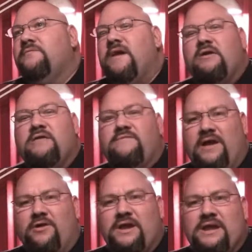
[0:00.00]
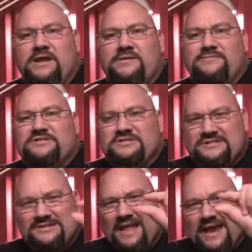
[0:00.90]
Very, very
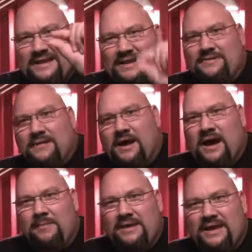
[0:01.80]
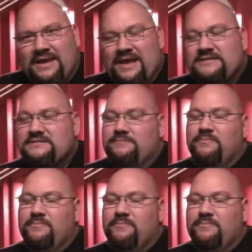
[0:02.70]
slightly in the hobby, I guess.